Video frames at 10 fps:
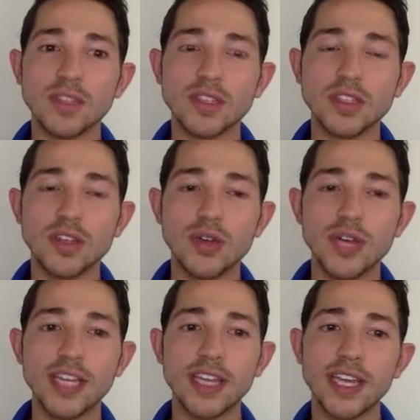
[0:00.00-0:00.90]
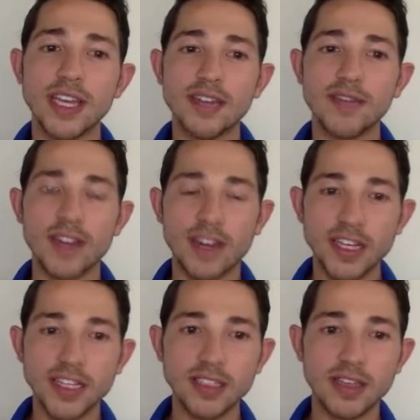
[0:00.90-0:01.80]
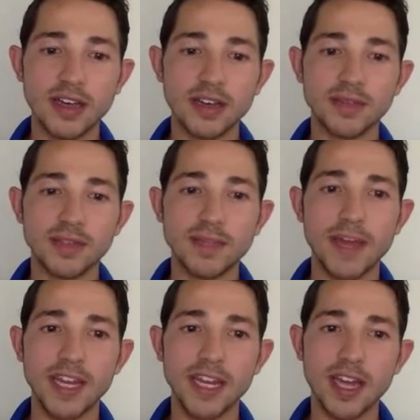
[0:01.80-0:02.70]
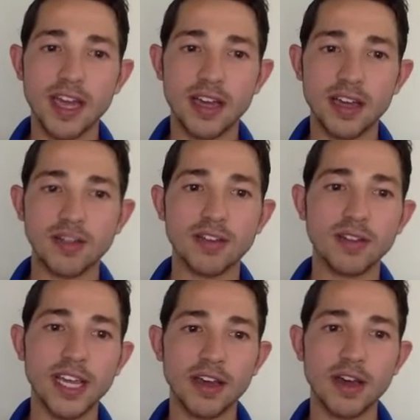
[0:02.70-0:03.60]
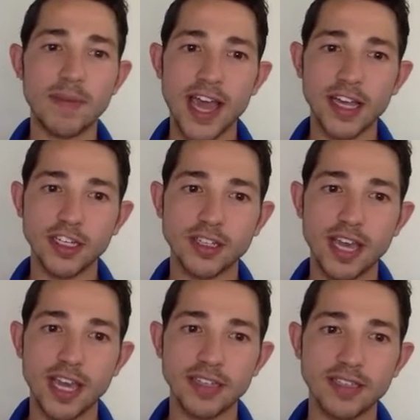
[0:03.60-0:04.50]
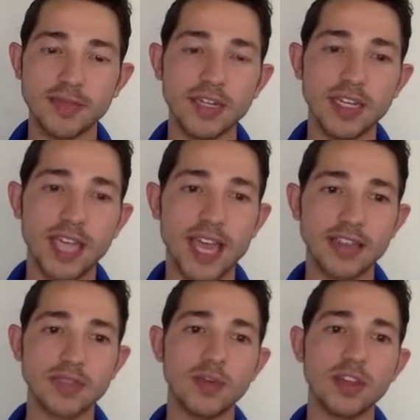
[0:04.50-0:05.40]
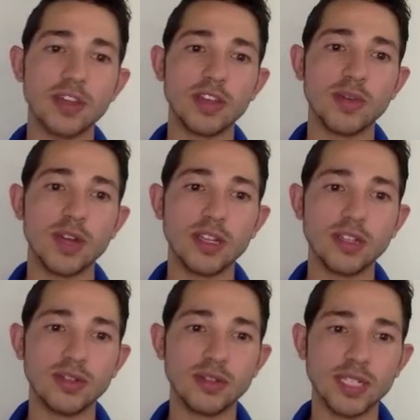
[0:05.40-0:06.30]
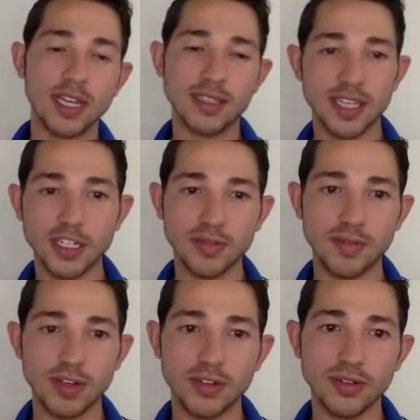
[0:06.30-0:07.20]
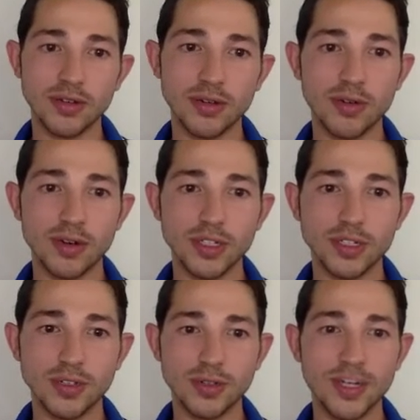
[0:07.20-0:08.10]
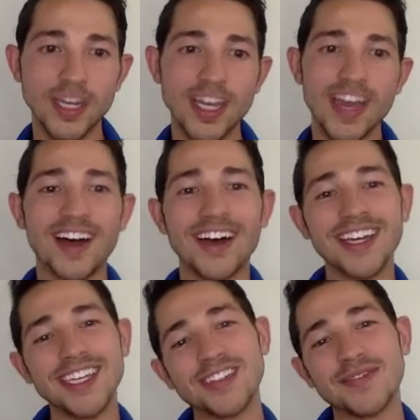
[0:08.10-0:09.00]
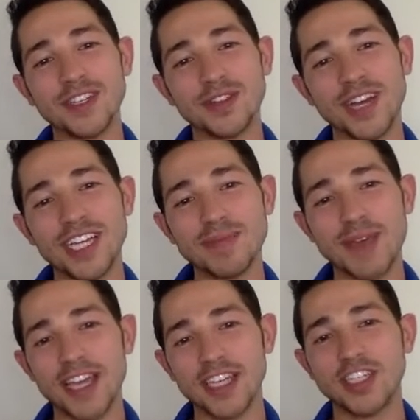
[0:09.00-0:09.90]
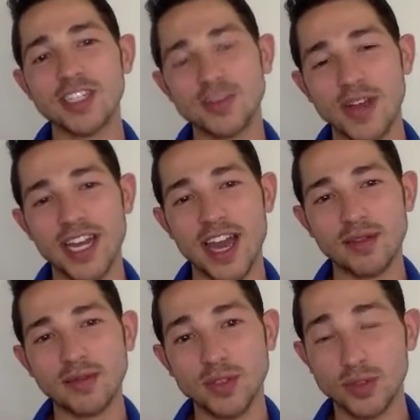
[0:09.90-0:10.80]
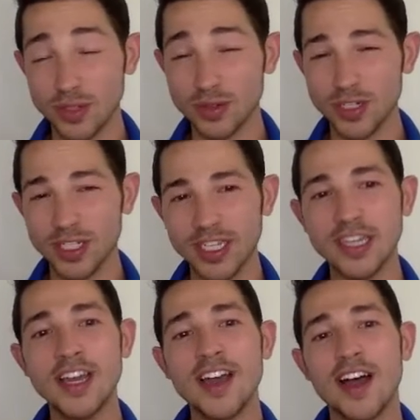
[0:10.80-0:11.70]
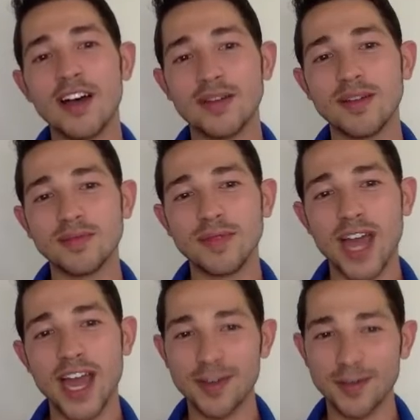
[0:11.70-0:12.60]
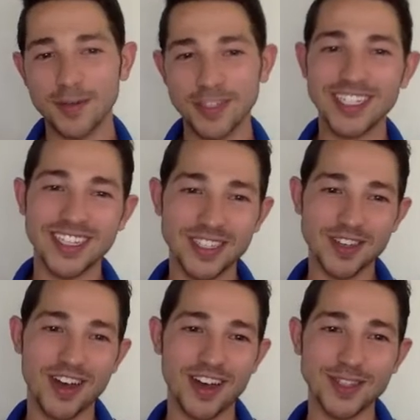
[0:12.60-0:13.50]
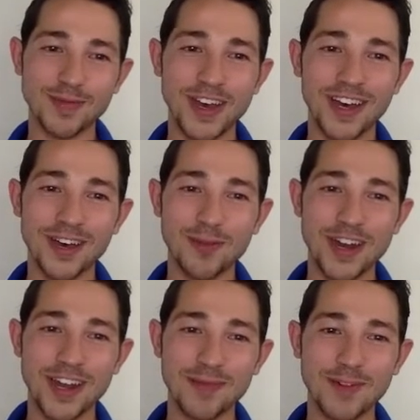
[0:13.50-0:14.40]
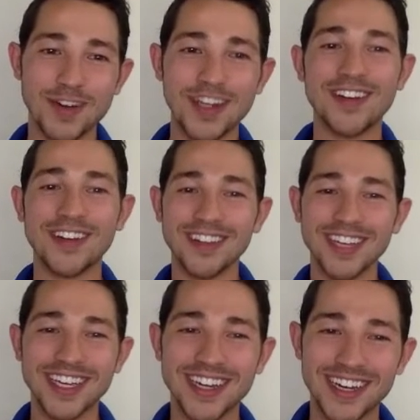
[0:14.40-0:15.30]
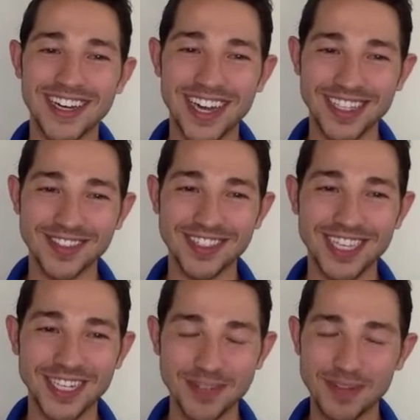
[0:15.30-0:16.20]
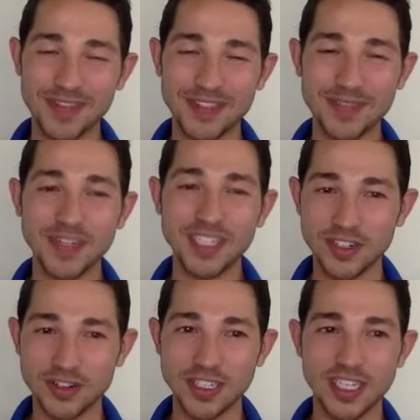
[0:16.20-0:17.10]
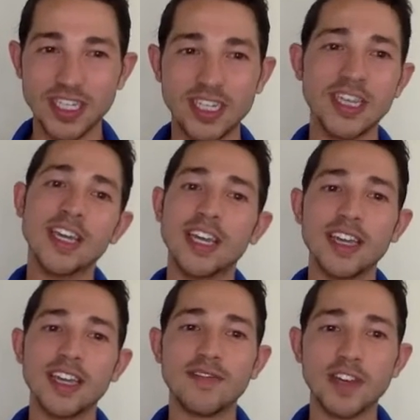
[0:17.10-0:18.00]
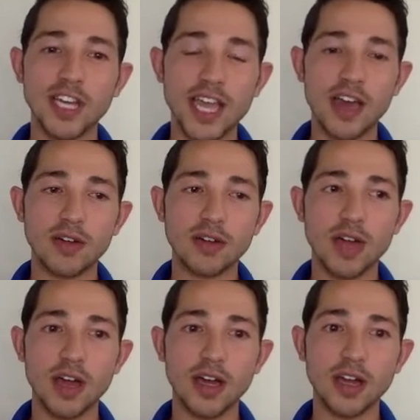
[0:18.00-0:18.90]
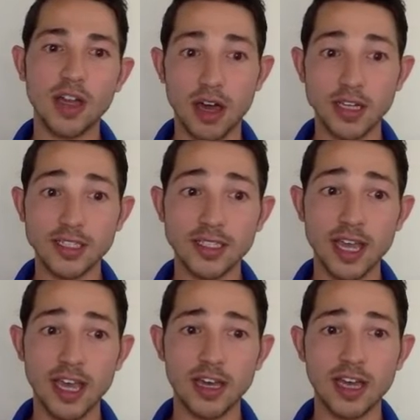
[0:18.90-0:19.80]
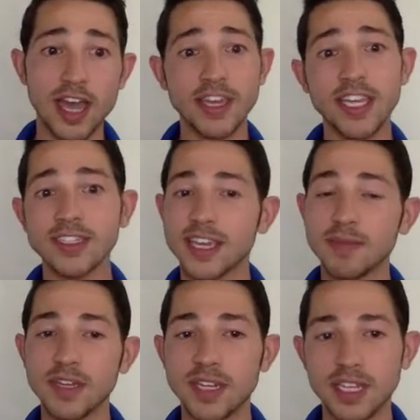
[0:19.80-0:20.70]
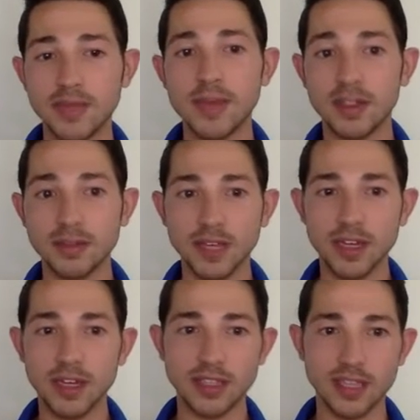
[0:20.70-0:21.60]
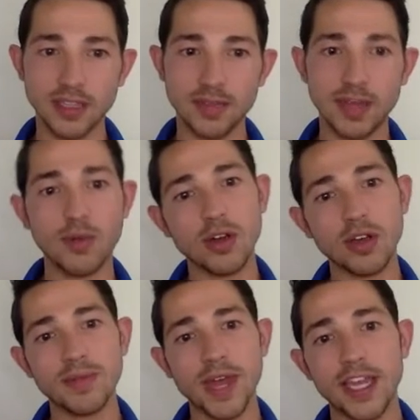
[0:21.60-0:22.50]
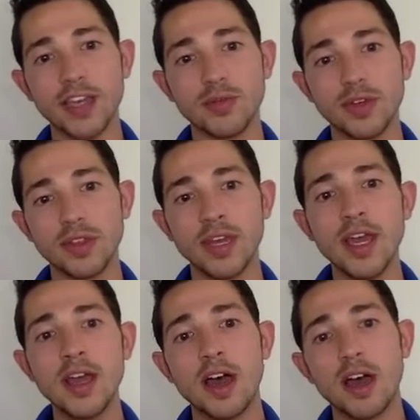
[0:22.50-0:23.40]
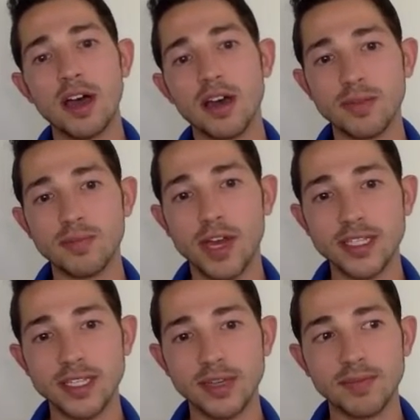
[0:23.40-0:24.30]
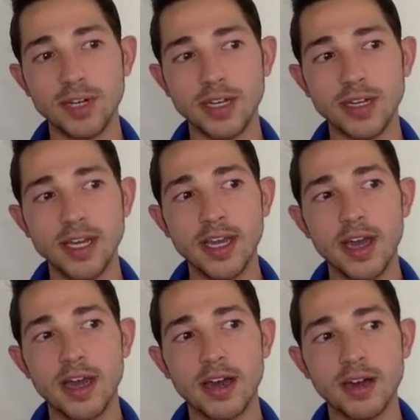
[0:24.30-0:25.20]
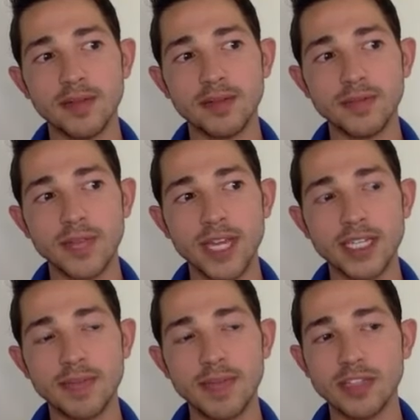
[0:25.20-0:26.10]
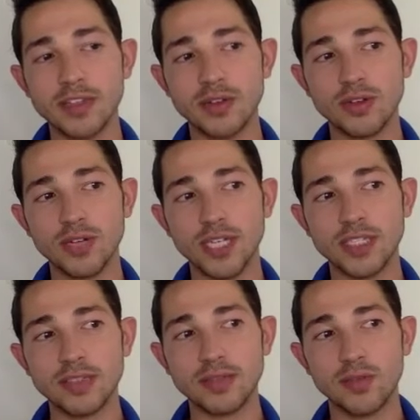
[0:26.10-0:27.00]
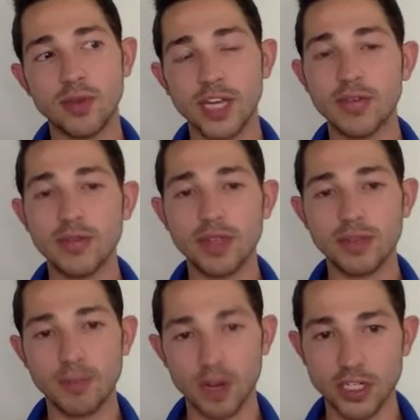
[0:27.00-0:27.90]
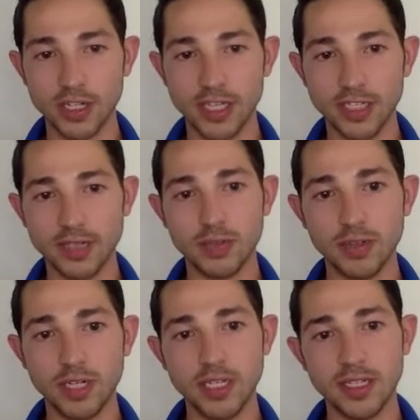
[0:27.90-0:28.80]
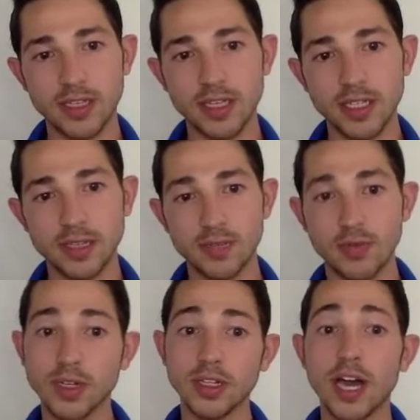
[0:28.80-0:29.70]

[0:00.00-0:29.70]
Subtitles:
So it varies depending on like a package that somebody has, whether they want to do a 10 session bundle or do individualized packages right now. So usually I only discuss costs one-on-one in our like consultation. But if somebody's interested in figuring out costs, they can send me an email and I'll send them my welcome packet with the pricing. But it depends. So it's working with marginalized communities. I think it's important.